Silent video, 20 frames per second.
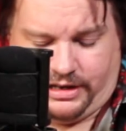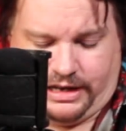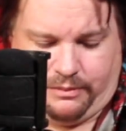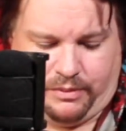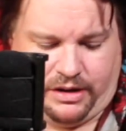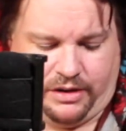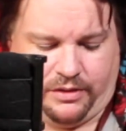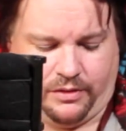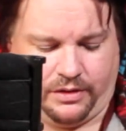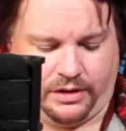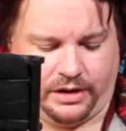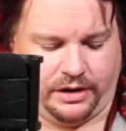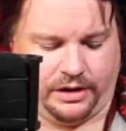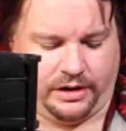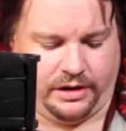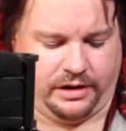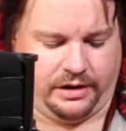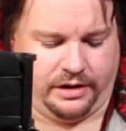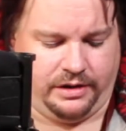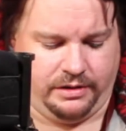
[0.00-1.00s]
we're not going
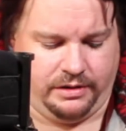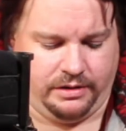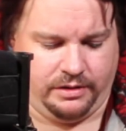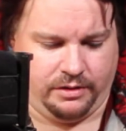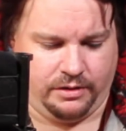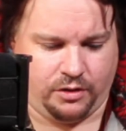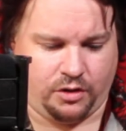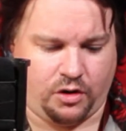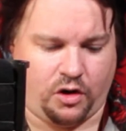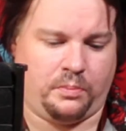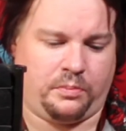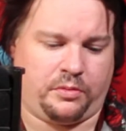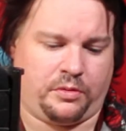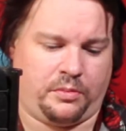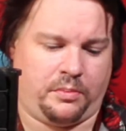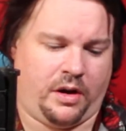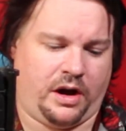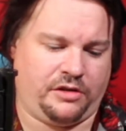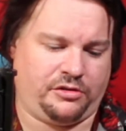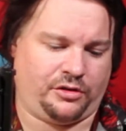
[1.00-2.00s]
to
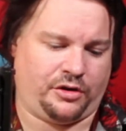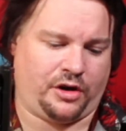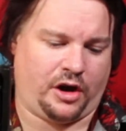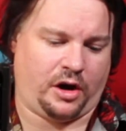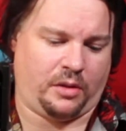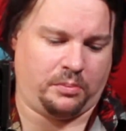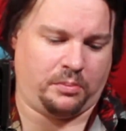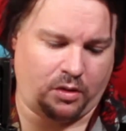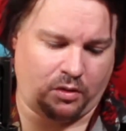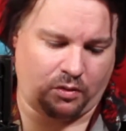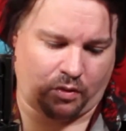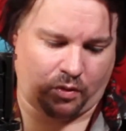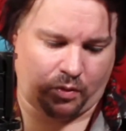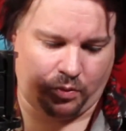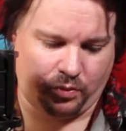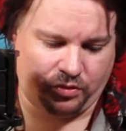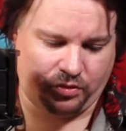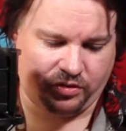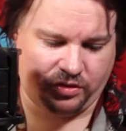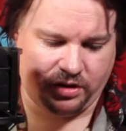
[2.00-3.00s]
compromise on our morals.
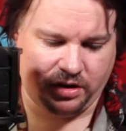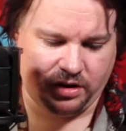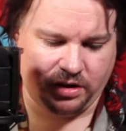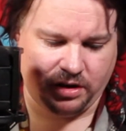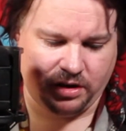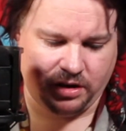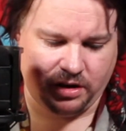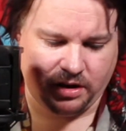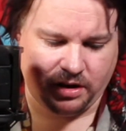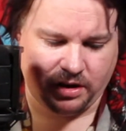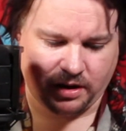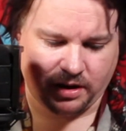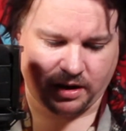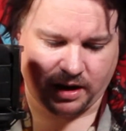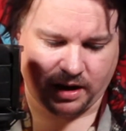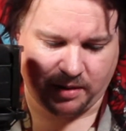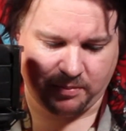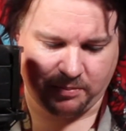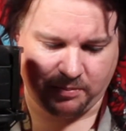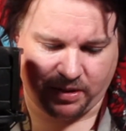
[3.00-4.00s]

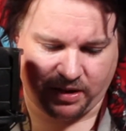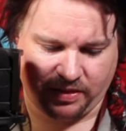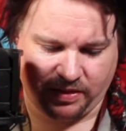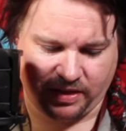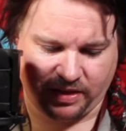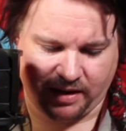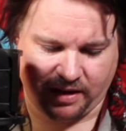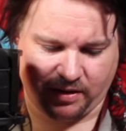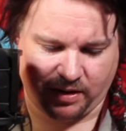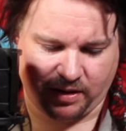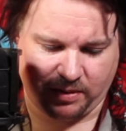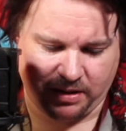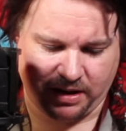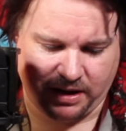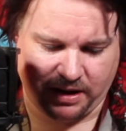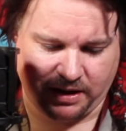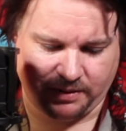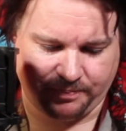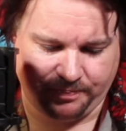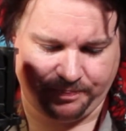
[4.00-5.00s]
And by that I mean,